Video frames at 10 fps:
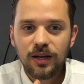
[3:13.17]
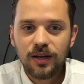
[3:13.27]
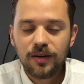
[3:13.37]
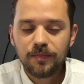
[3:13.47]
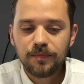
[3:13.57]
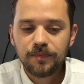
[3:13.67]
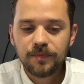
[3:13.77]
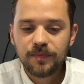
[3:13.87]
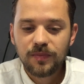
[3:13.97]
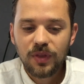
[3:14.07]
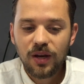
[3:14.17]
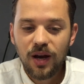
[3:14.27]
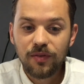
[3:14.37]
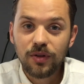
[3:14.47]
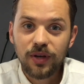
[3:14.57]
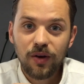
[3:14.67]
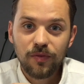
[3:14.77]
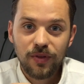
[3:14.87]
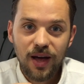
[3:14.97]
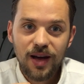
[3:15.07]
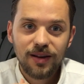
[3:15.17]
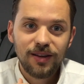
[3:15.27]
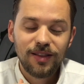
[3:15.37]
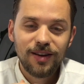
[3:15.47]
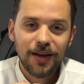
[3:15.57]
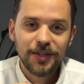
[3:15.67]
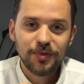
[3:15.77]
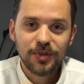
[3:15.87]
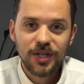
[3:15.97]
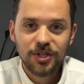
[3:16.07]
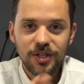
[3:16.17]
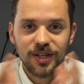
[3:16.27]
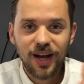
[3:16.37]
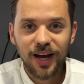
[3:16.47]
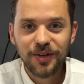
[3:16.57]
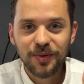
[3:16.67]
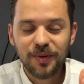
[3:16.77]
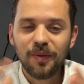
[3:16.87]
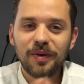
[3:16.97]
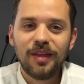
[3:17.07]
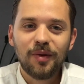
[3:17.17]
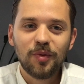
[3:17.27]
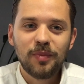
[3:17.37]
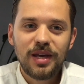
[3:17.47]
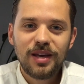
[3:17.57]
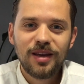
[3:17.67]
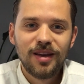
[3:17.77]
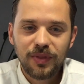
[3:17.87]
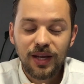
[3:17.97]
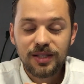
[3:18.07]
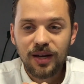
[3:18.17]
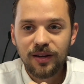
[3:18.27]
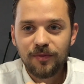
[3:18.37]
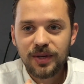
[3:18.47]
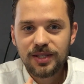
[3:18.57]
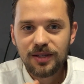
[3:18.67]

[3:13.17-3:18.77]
um, have a look out for that. In the next recession, I don't know when that will be. That's kind of my